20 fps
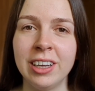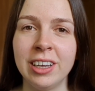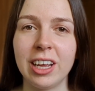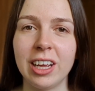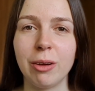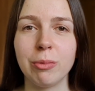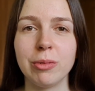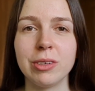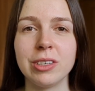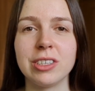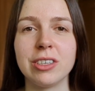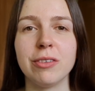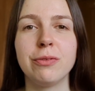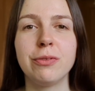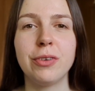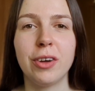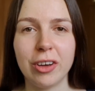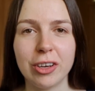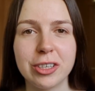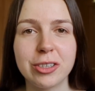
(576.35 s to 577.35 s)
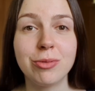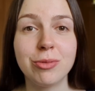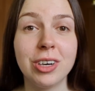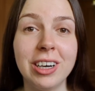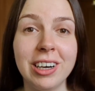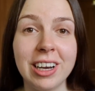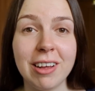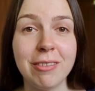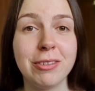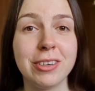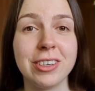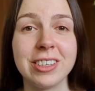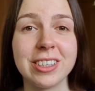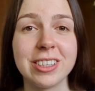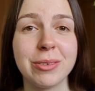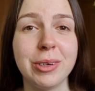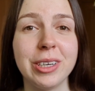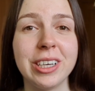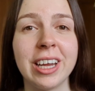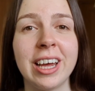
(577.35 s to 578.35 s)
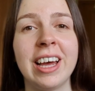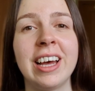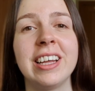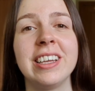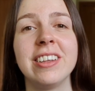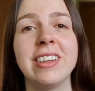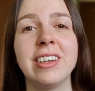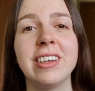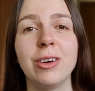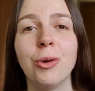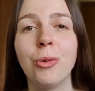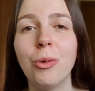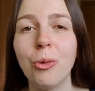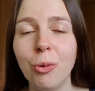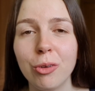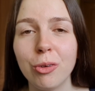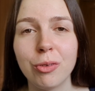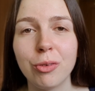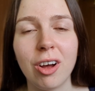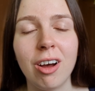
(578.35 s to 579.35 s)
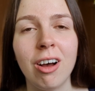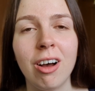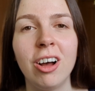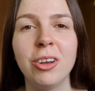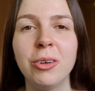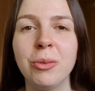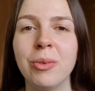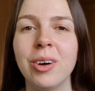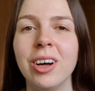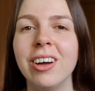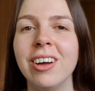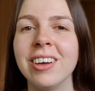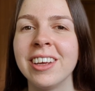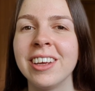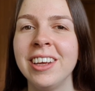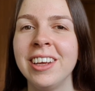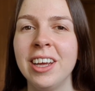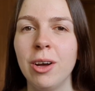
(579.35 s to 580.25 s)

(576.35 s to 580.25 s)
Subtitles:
It was the first real evidence we'd had that all of our hard work,